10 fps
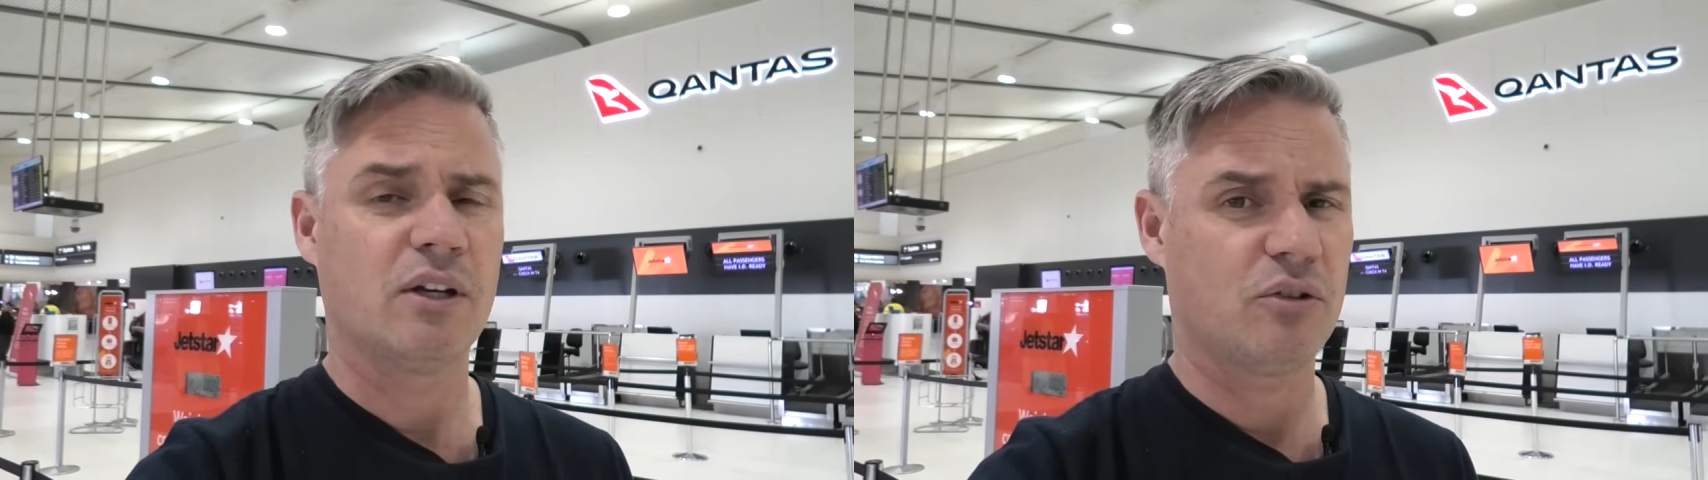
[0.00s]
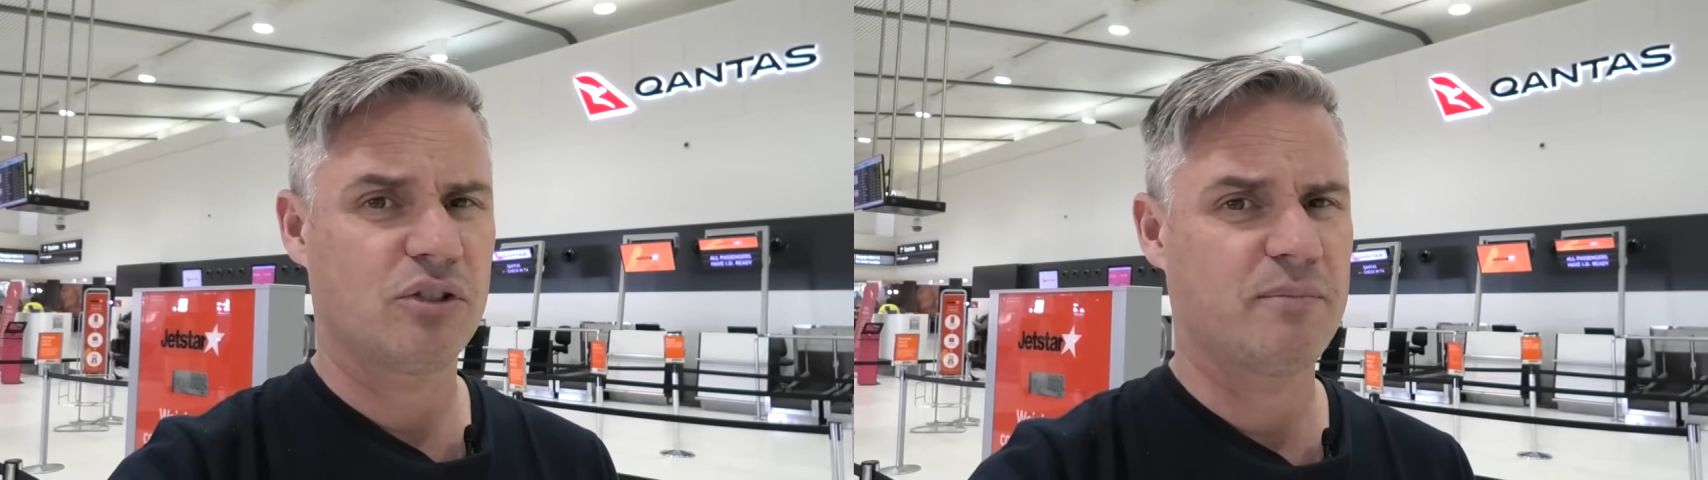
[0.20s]

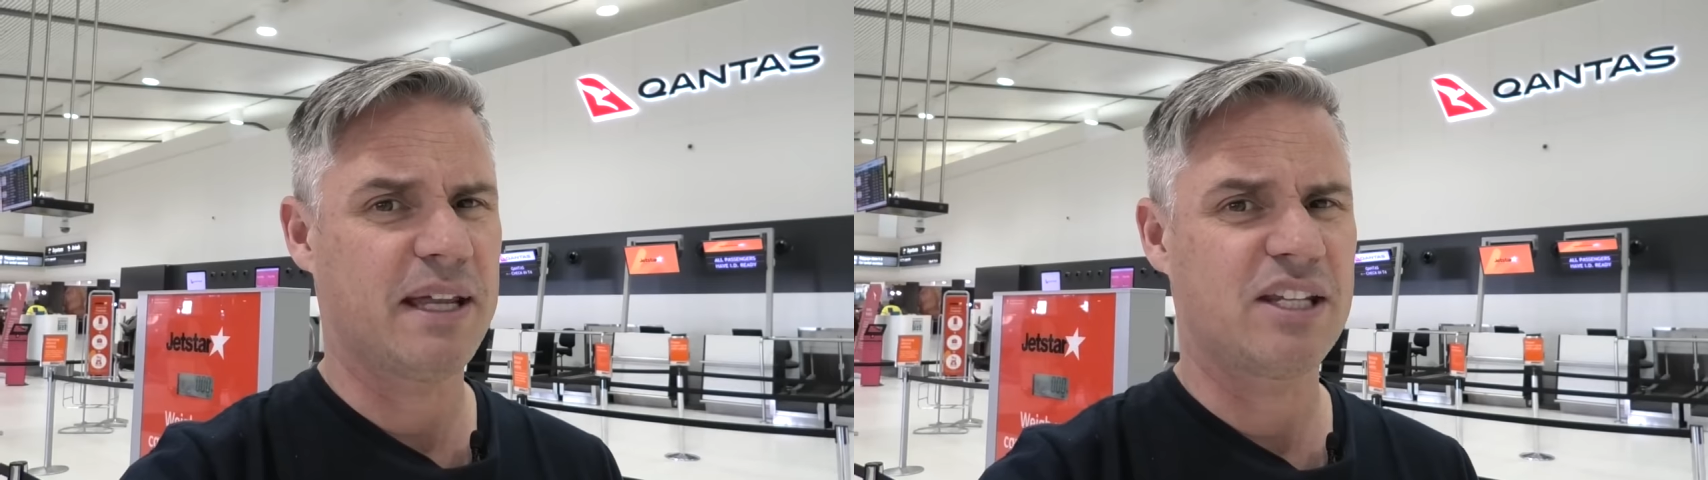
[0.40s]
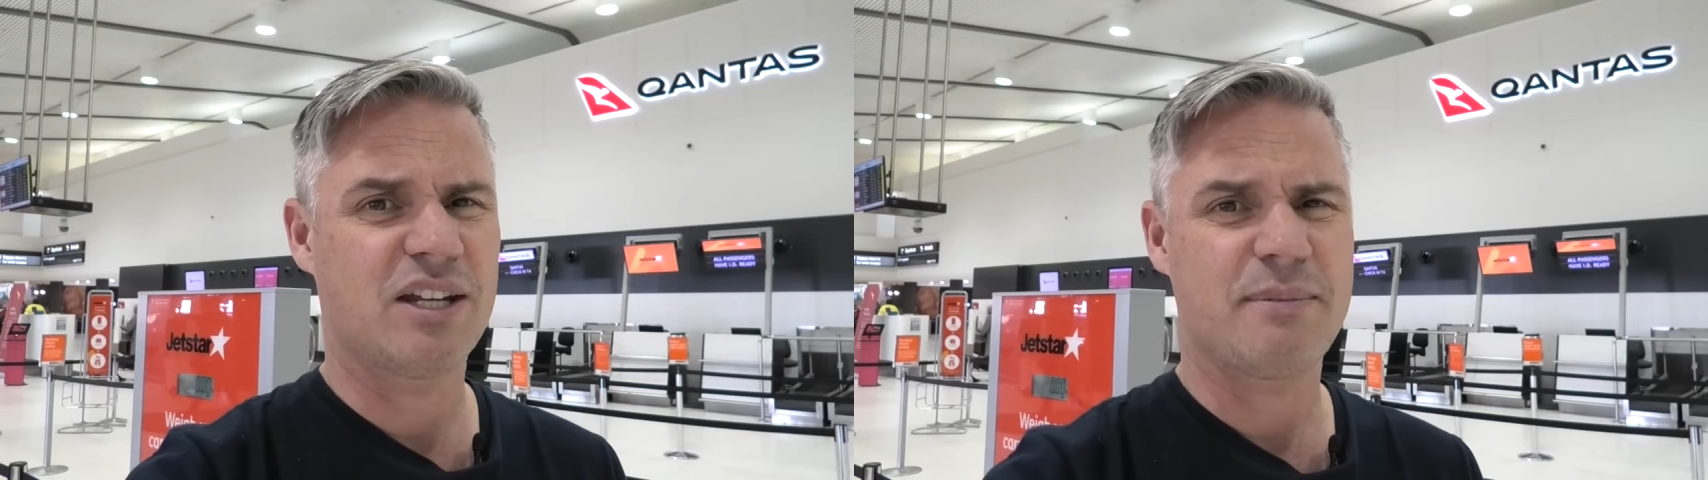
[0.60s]
Also
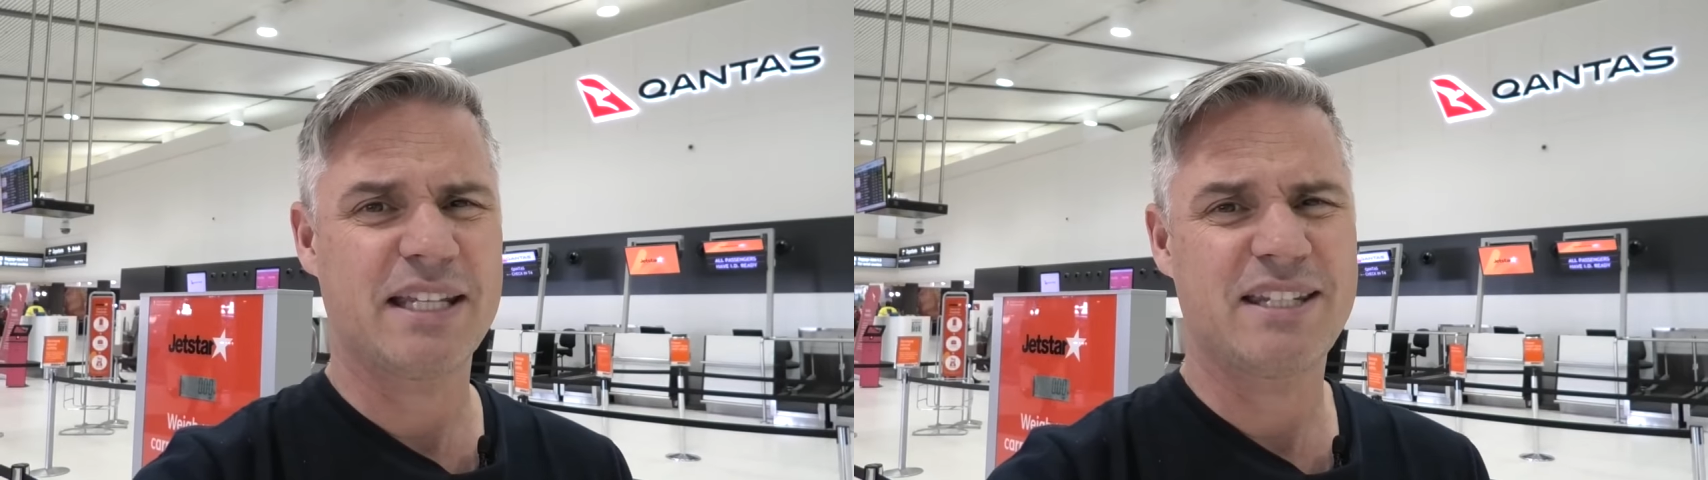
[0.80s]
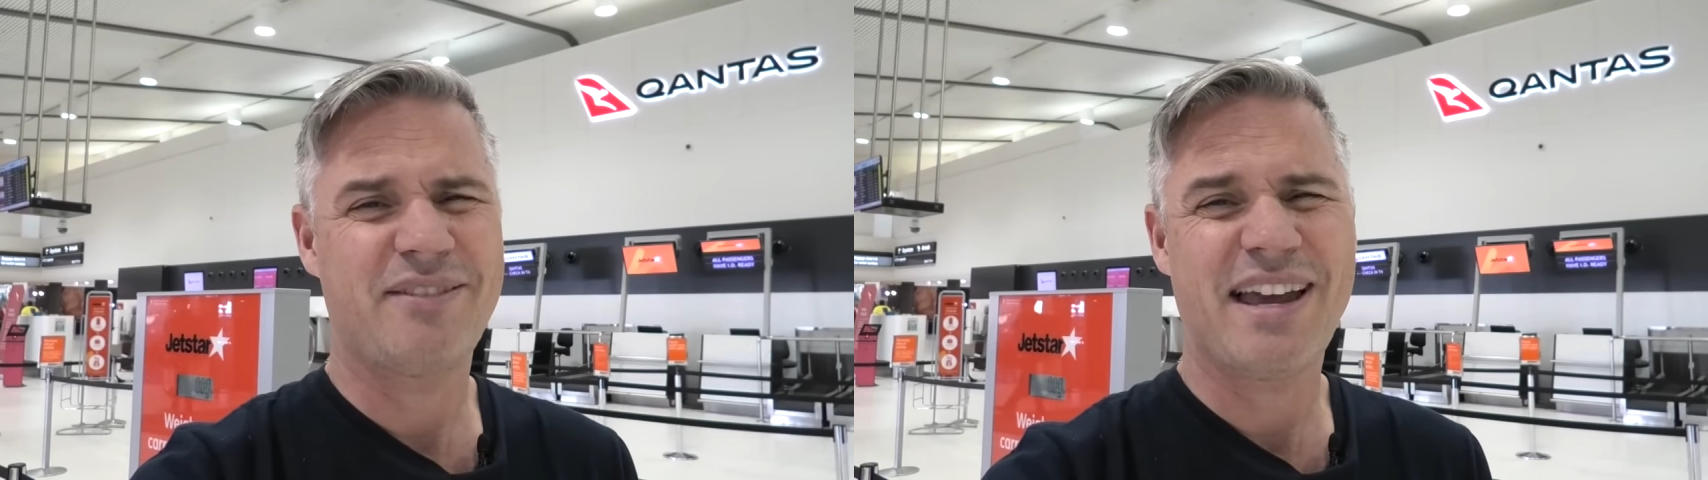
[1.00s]
managed to get
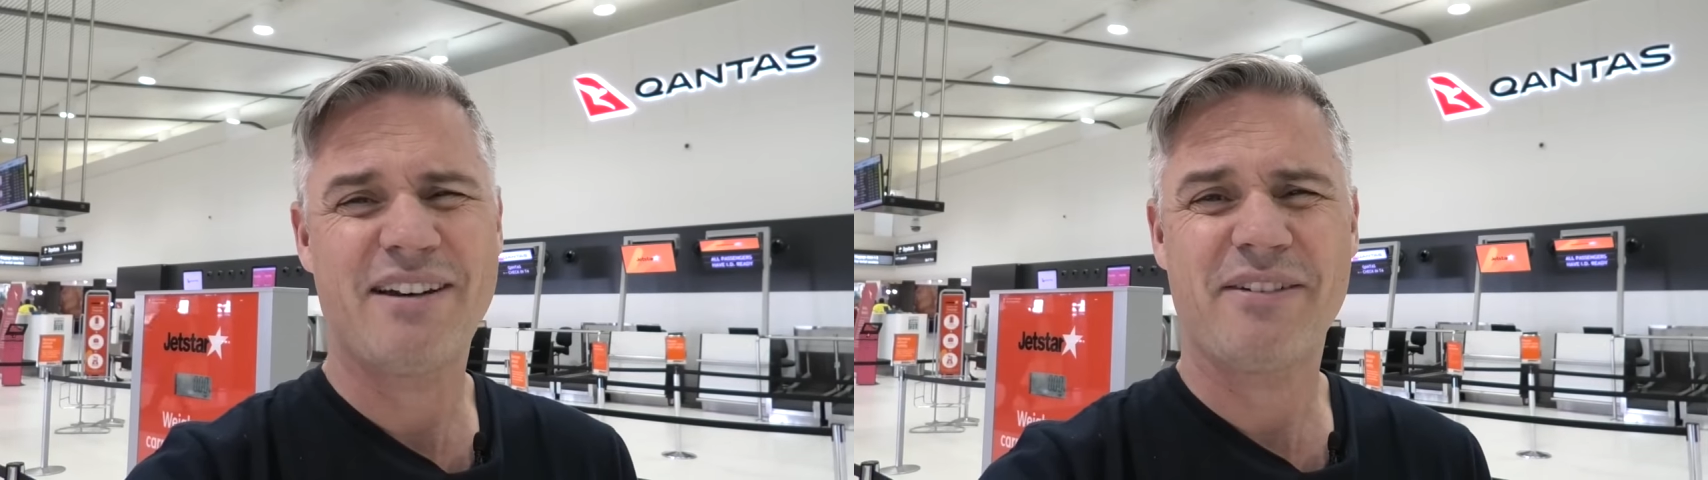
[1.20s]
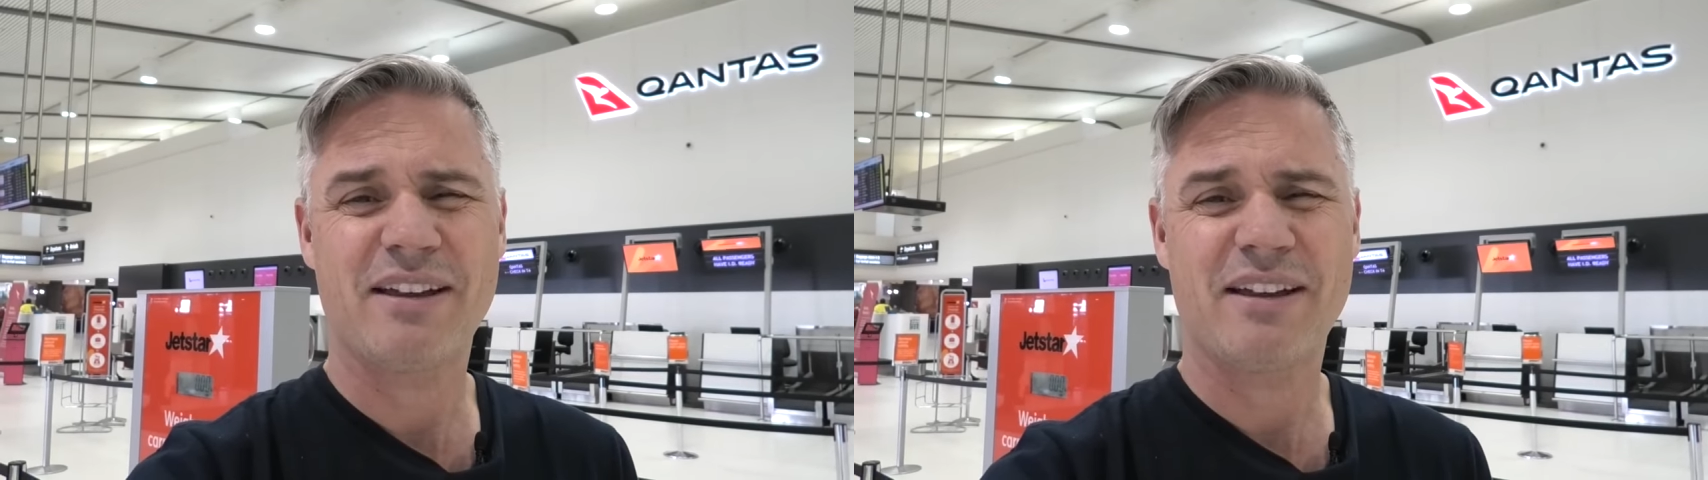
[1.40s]
about seven and a half